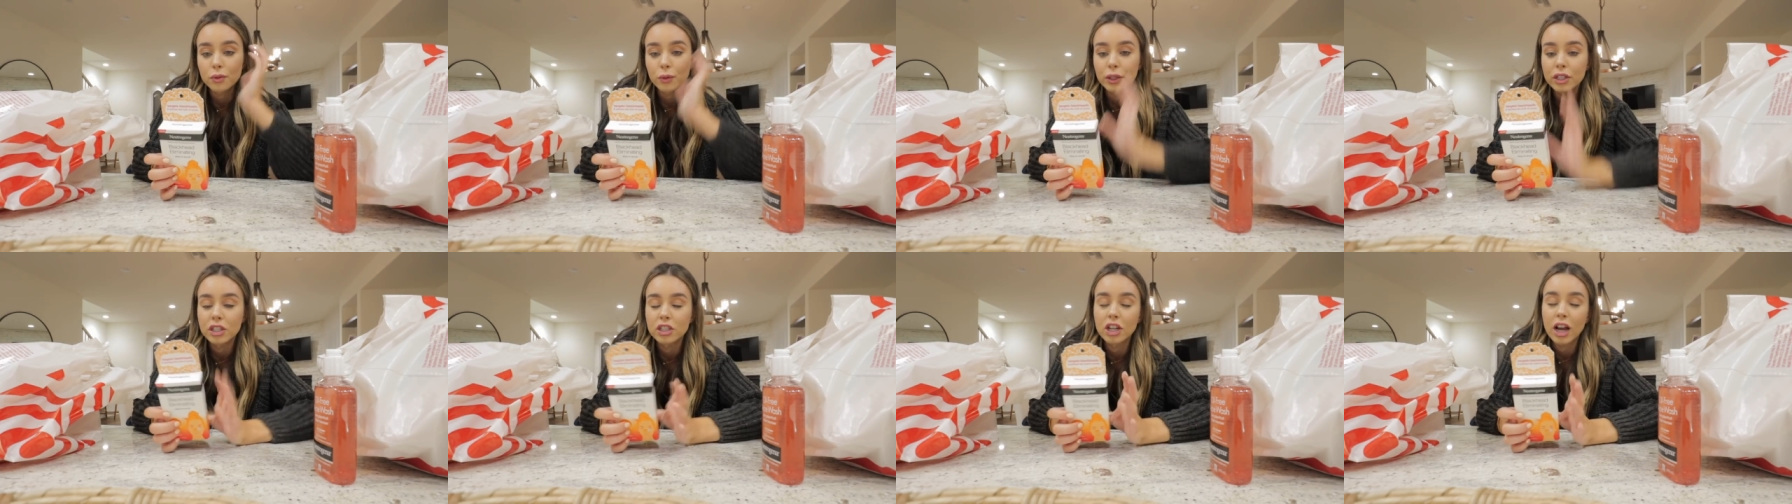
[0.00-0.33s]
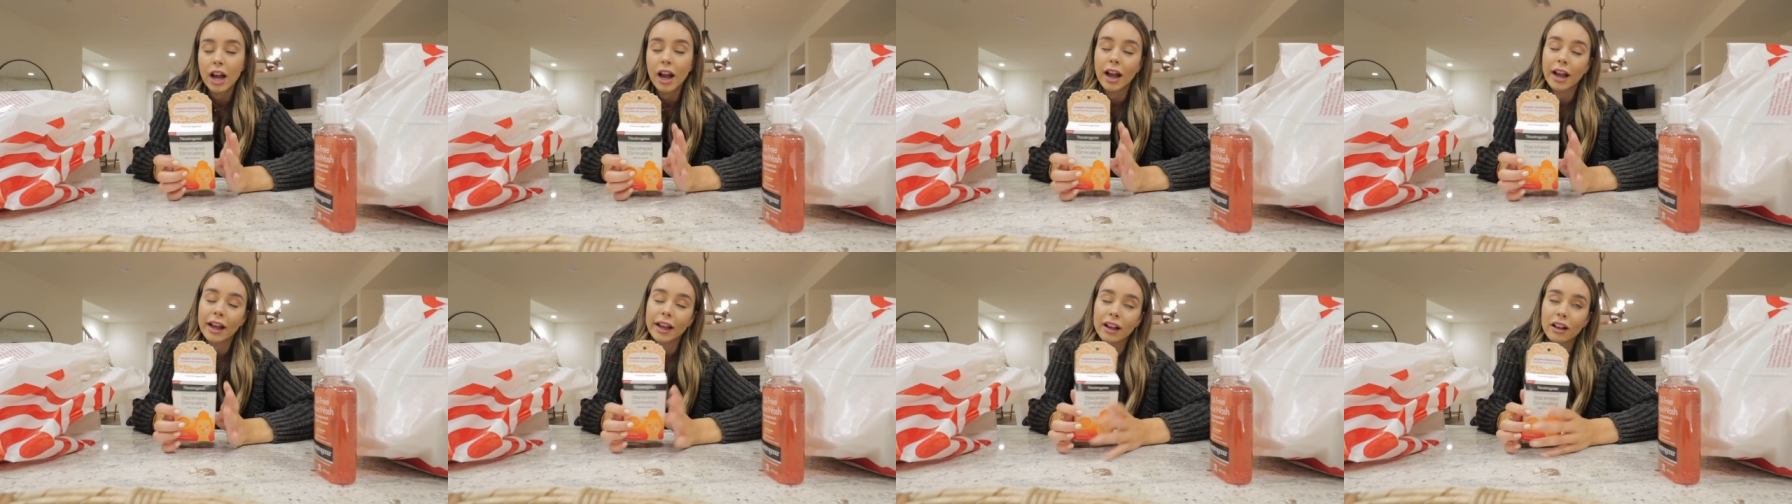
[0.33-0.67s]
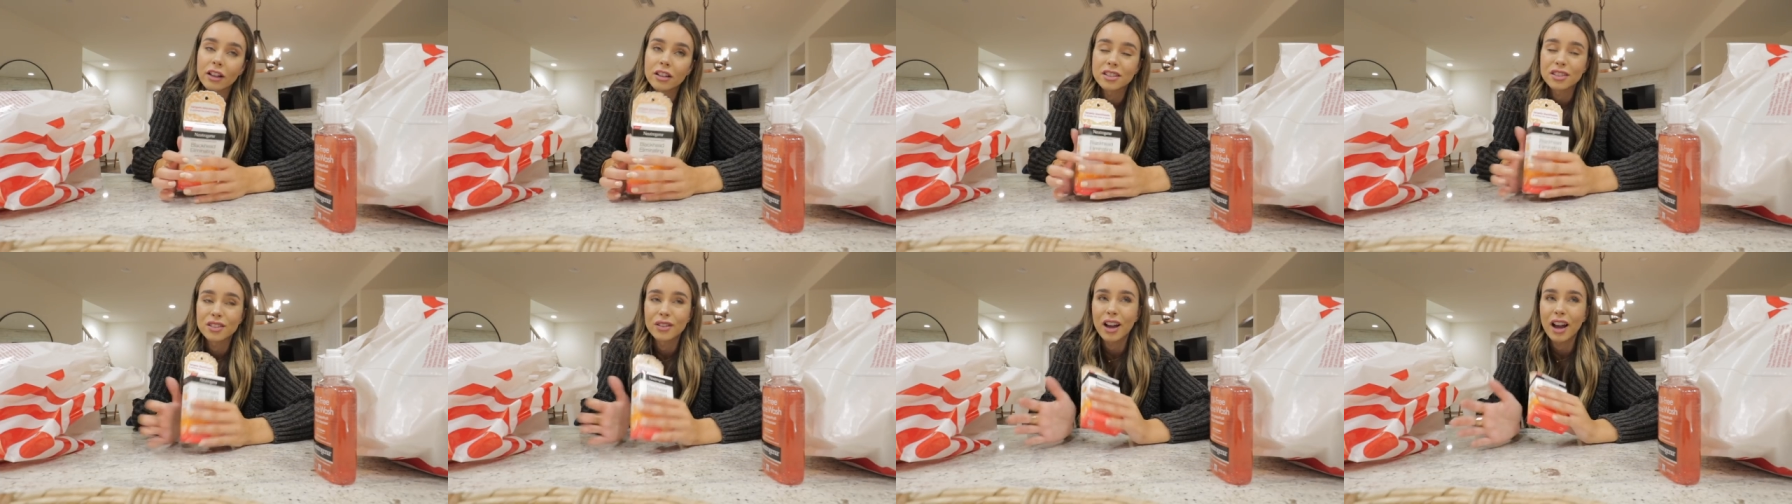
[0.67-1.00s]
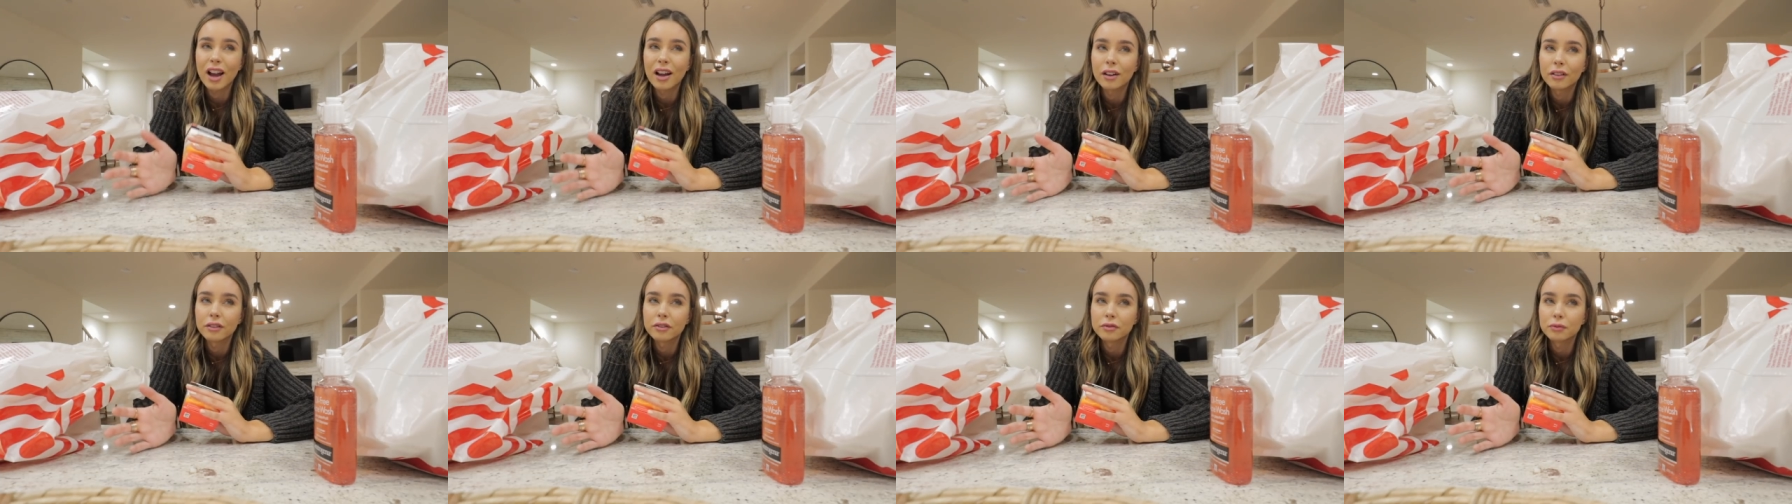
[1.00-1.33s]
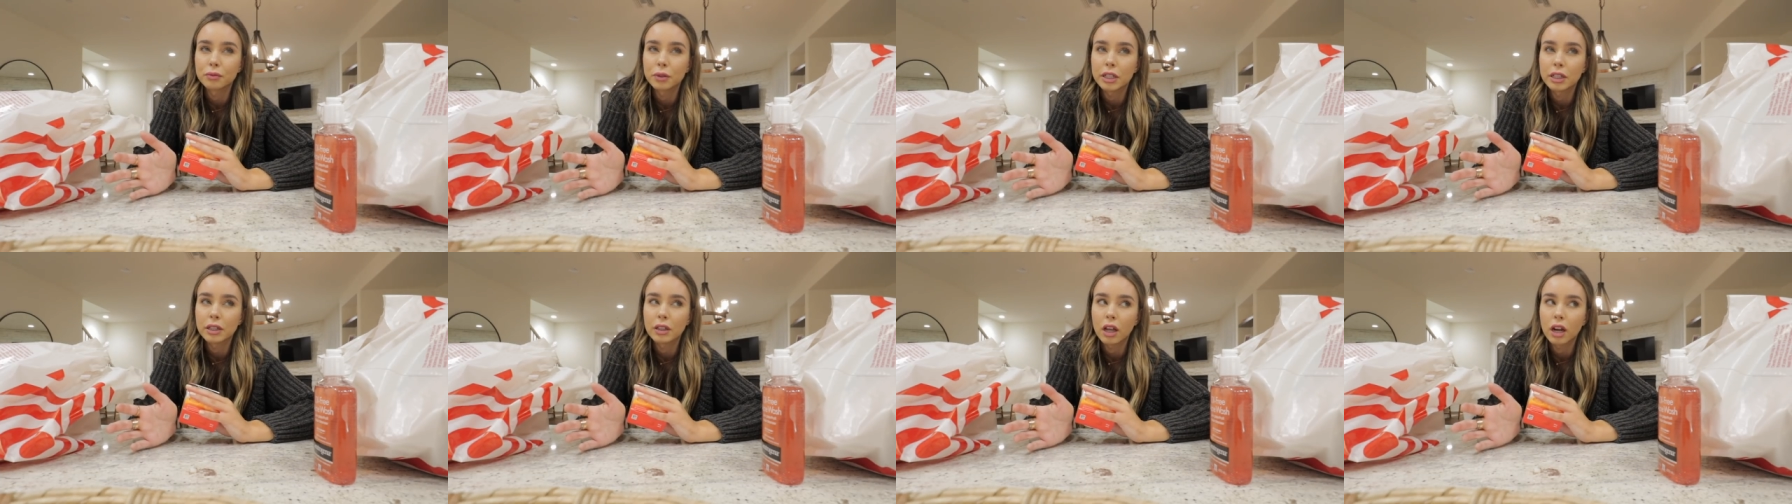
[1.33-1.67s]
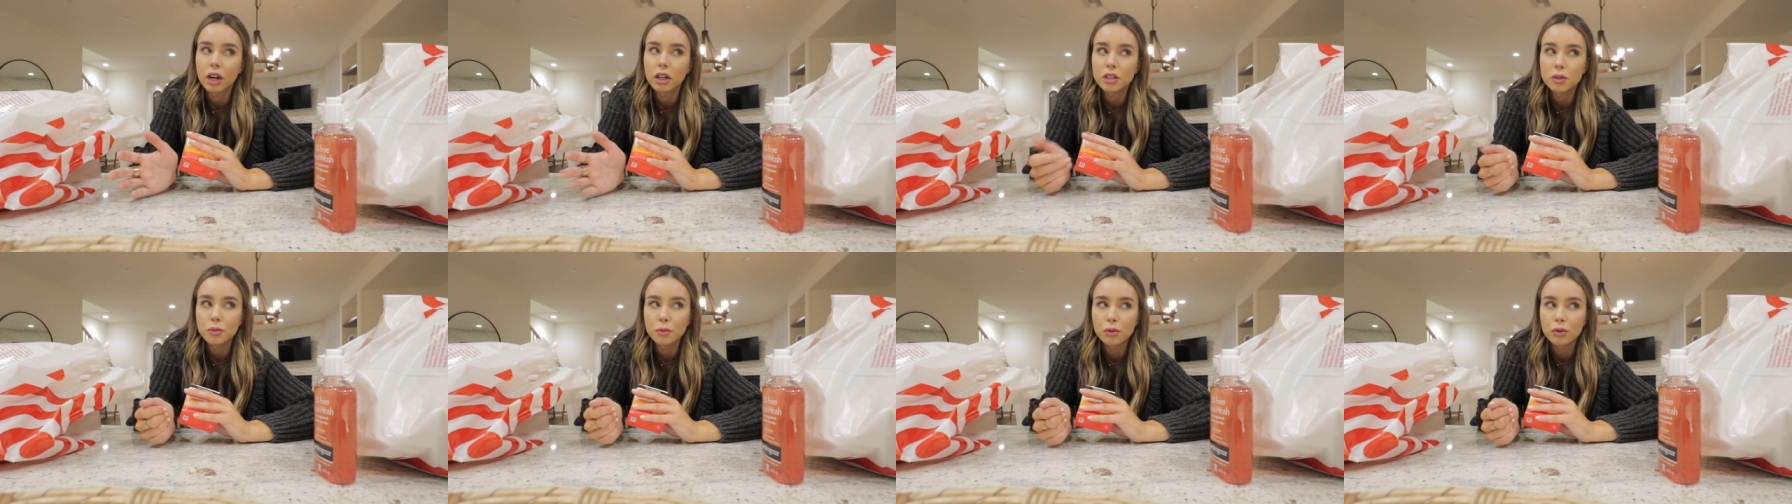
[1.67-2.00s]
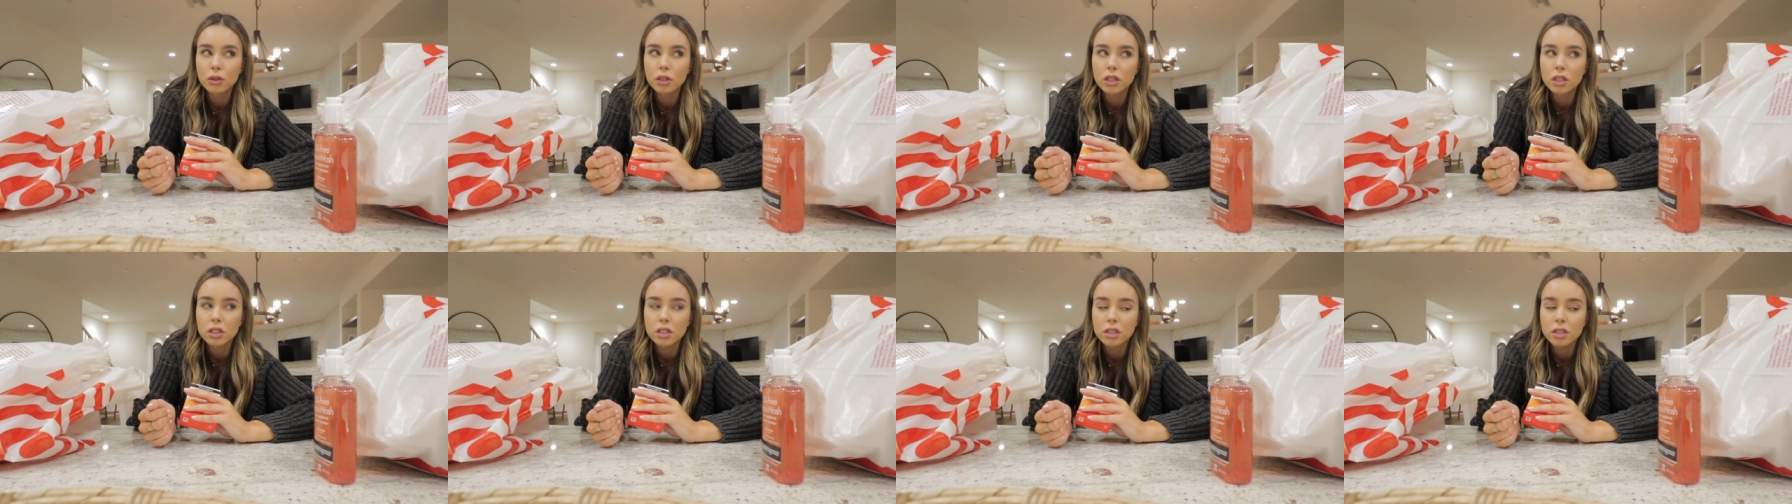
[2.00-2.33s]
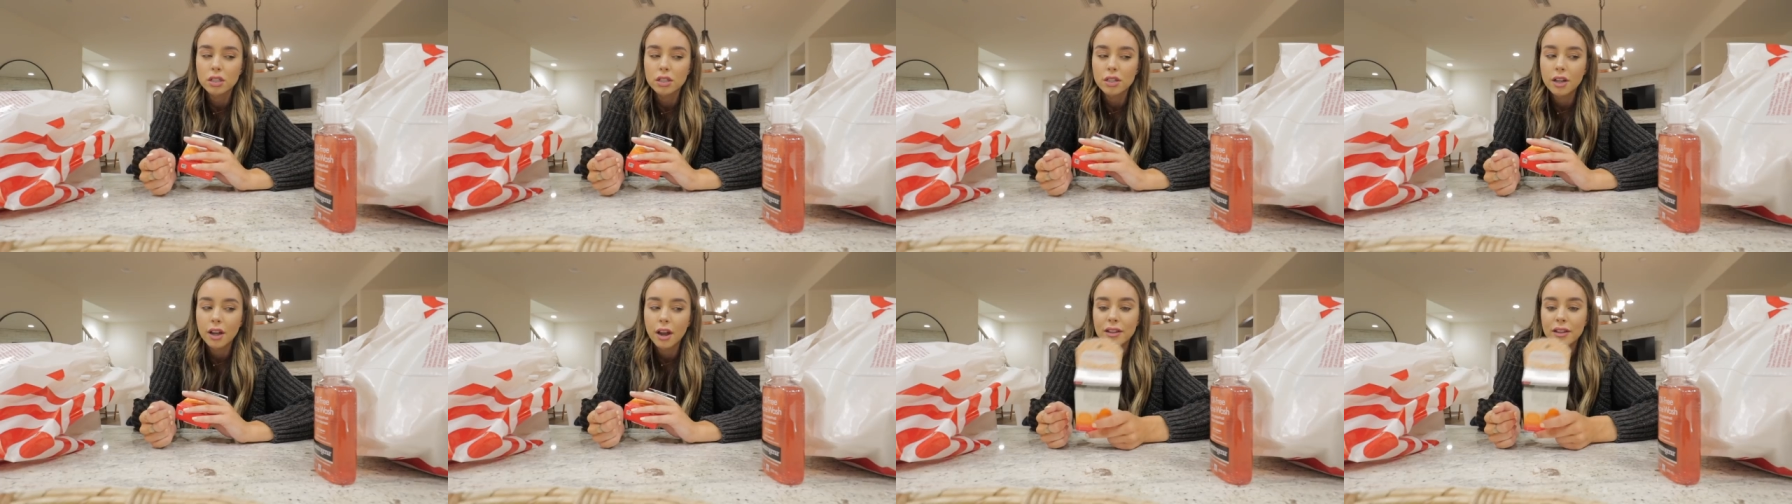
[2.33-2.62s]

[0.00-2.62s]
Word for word: which I also have pretty large pores.